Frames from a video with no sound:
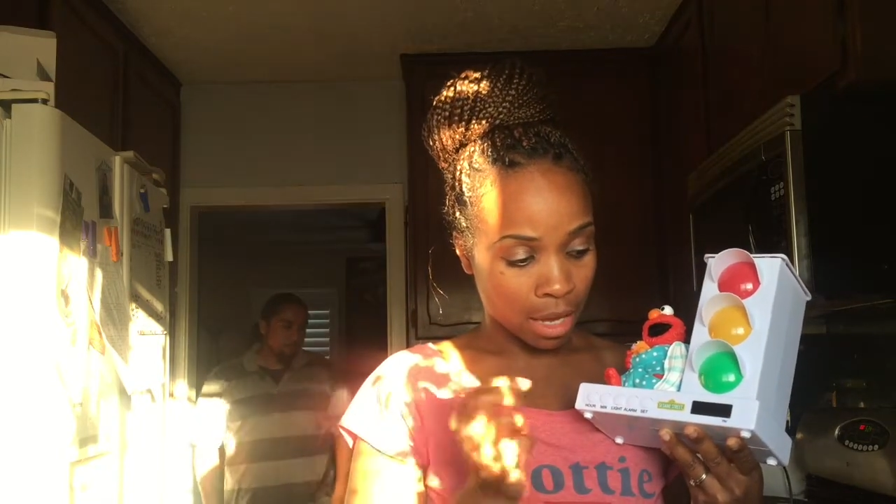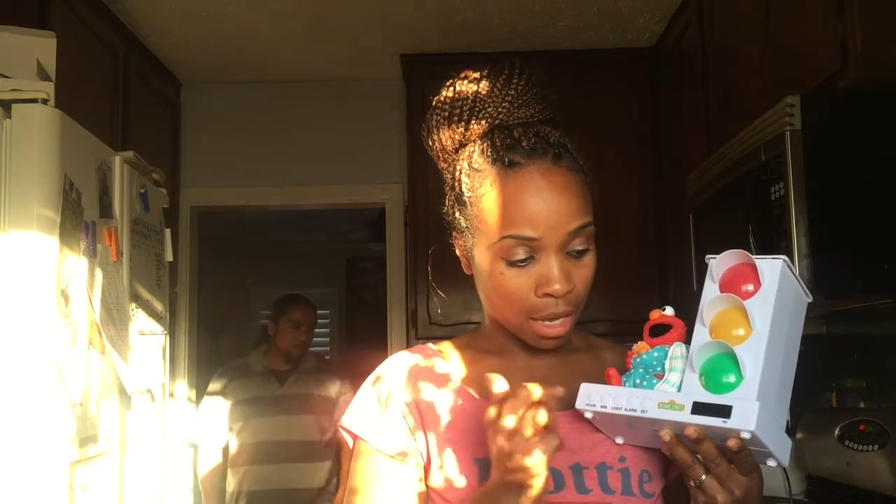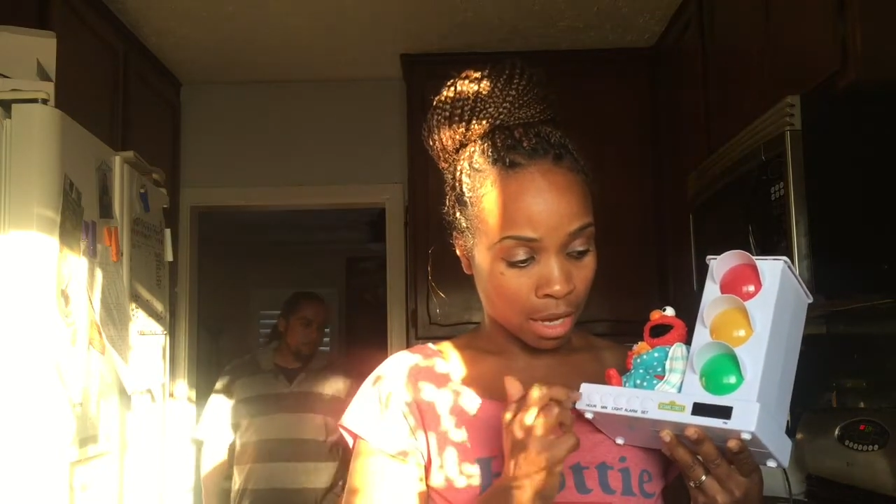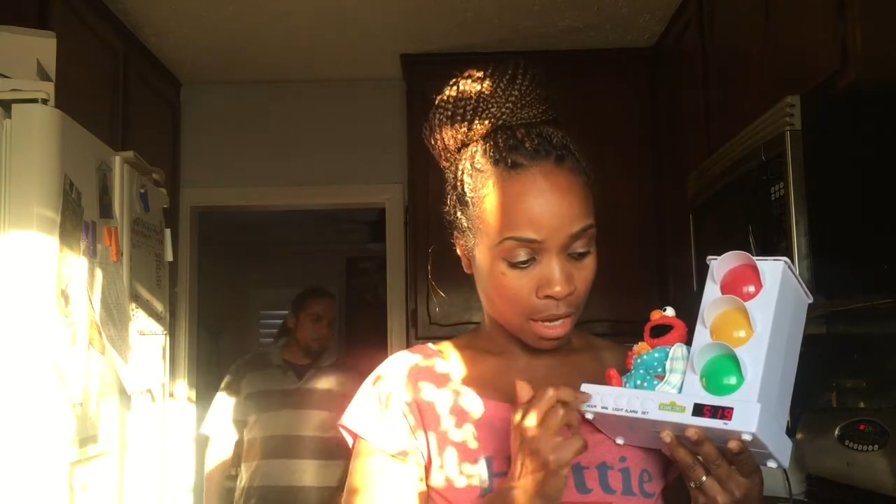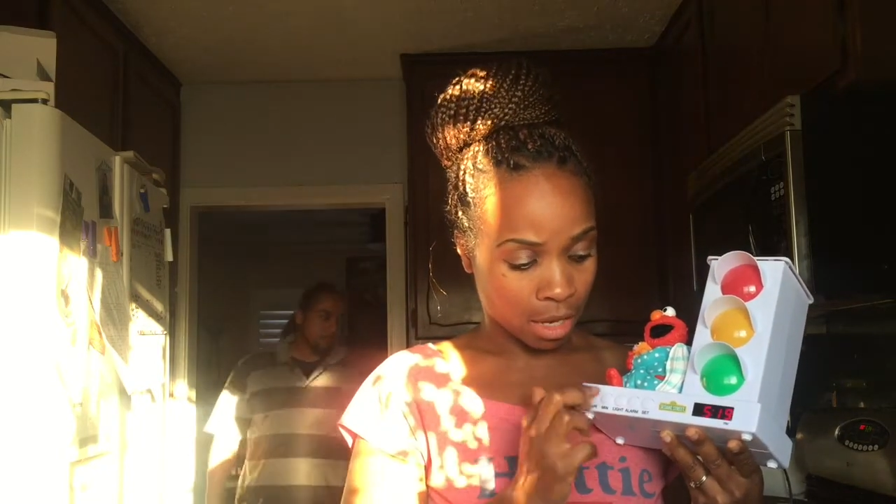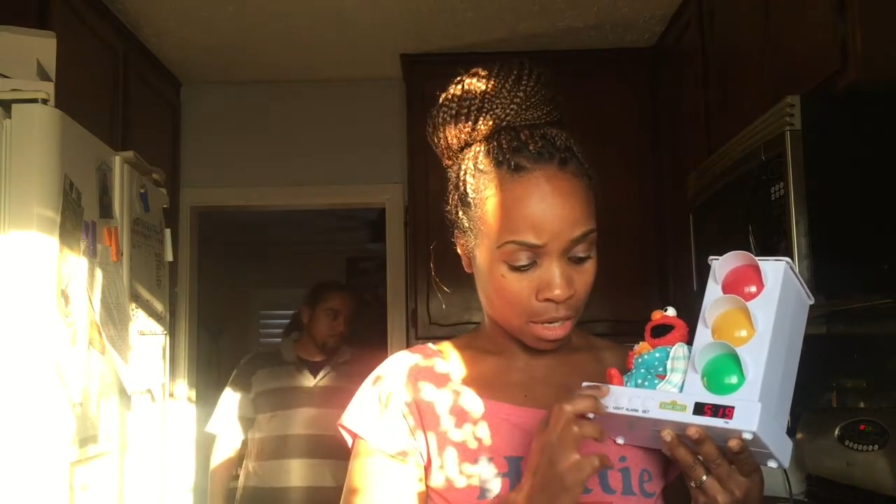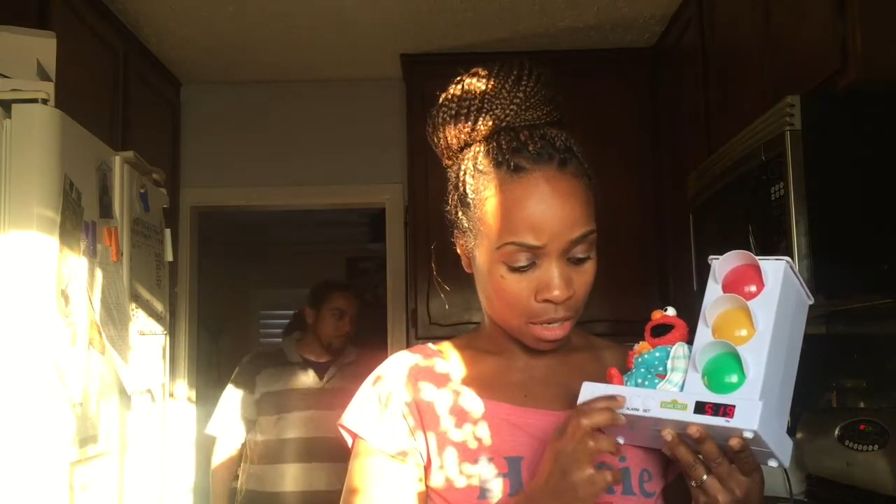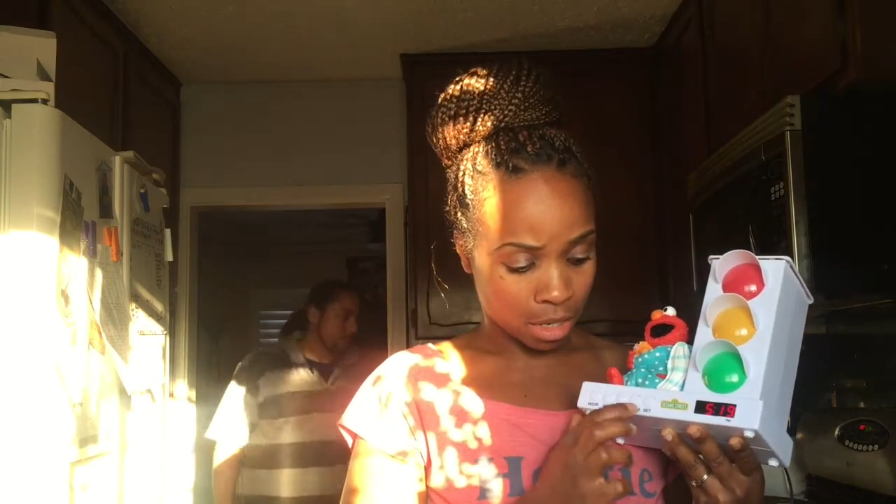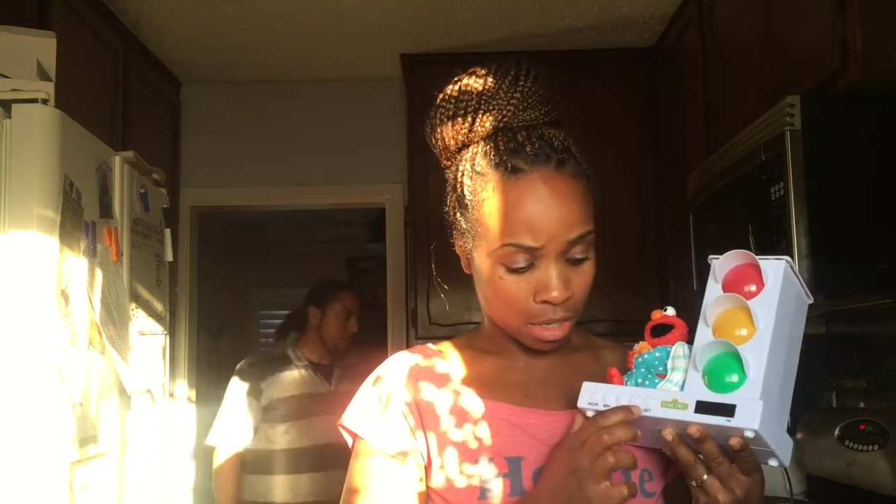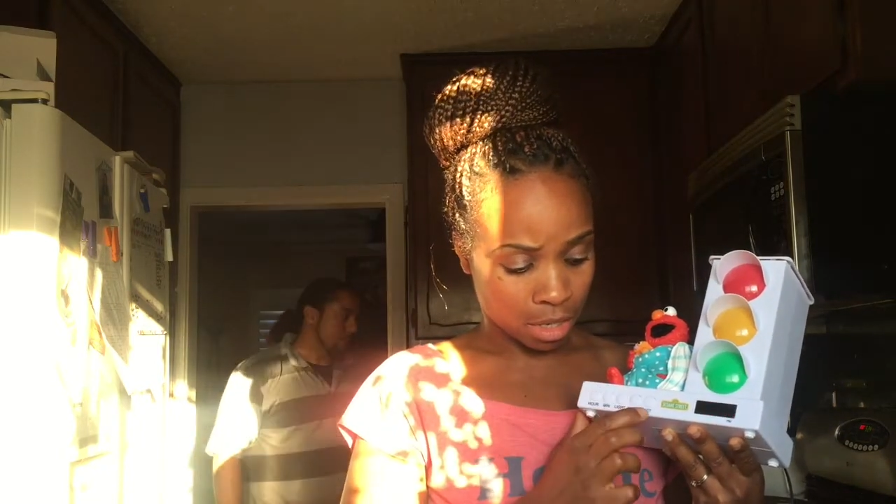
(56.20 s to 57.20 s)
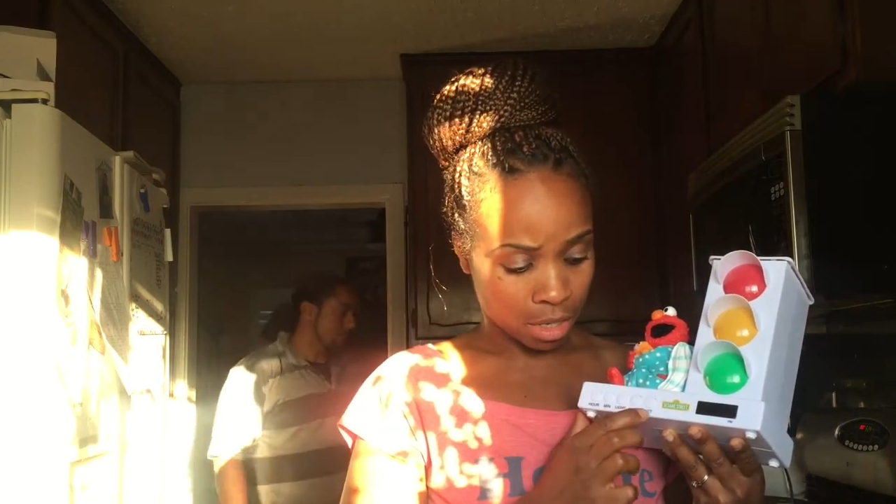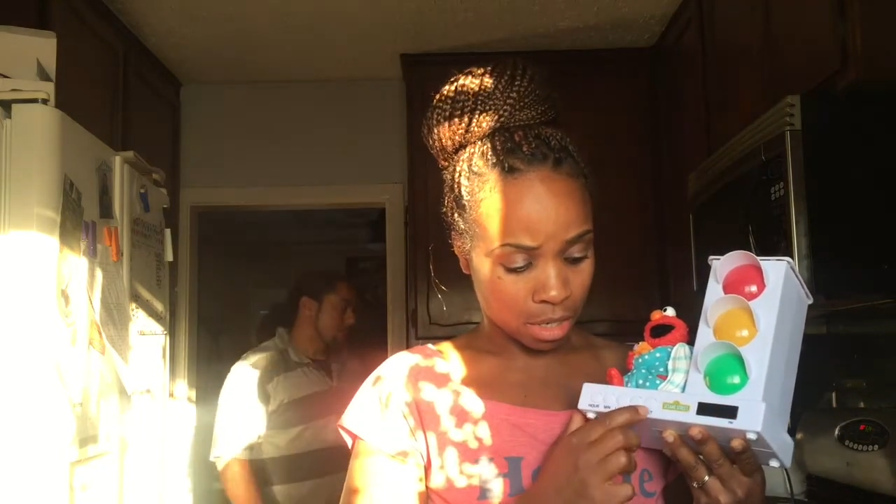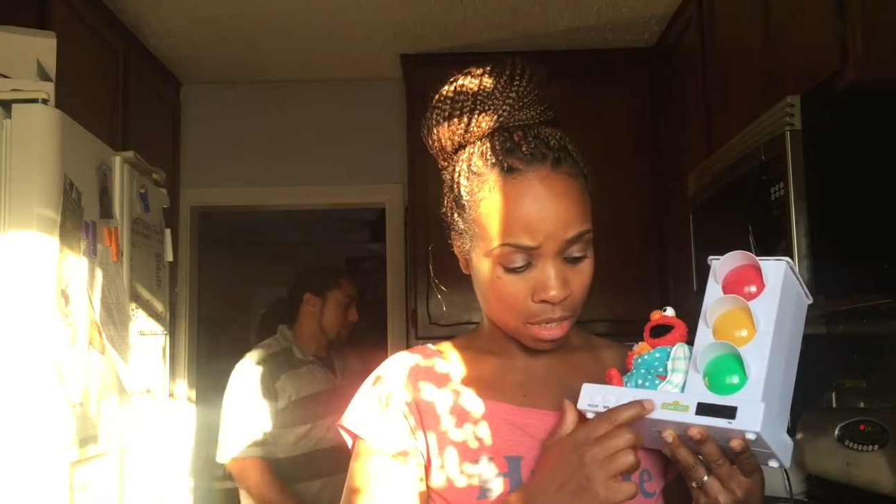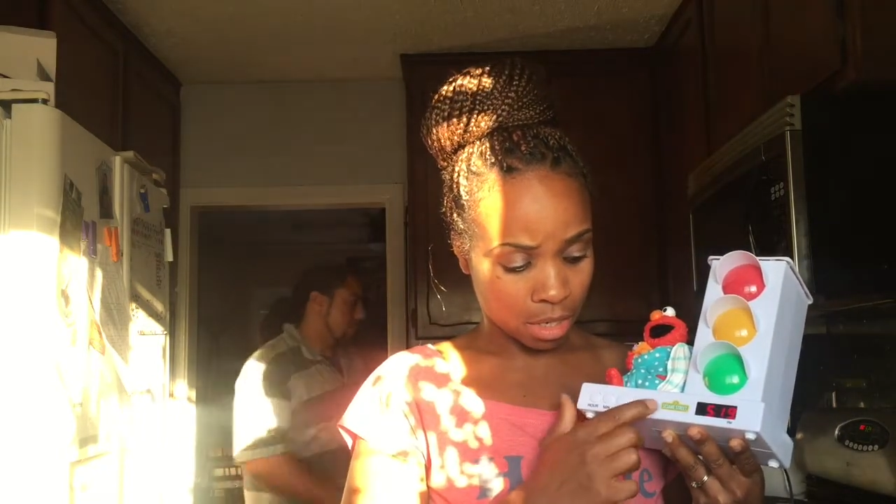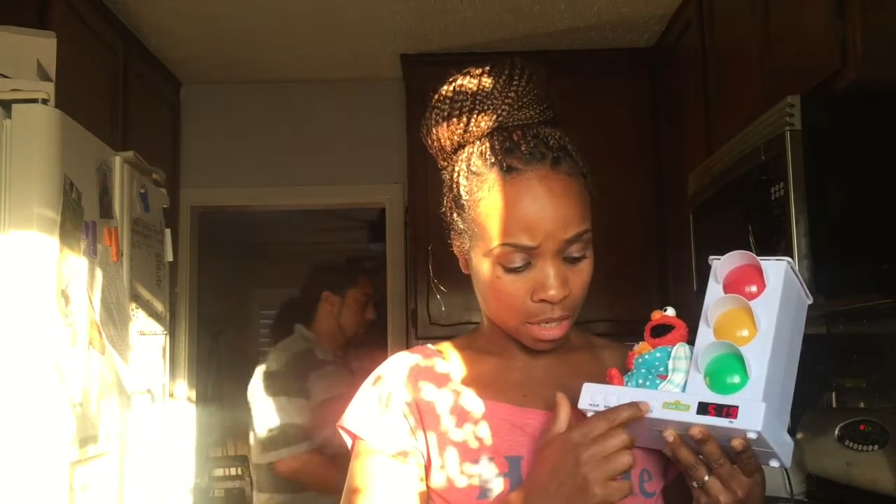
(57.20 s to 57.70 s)

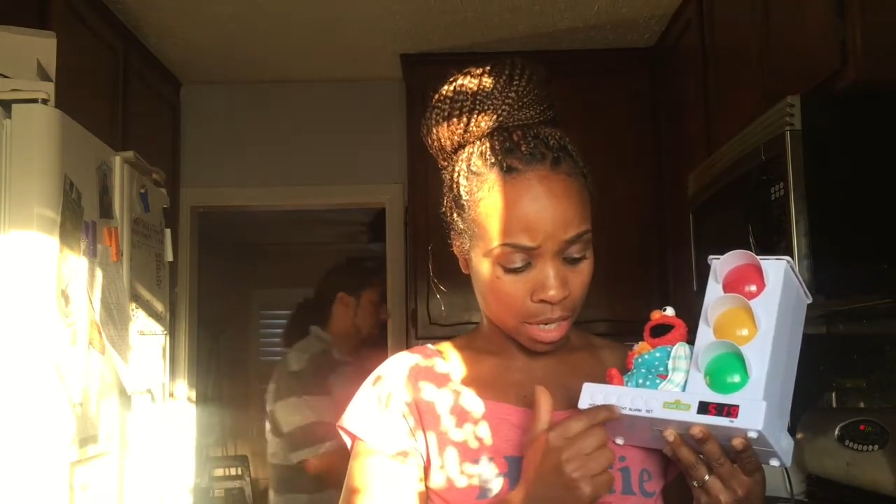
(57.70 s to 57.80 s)
And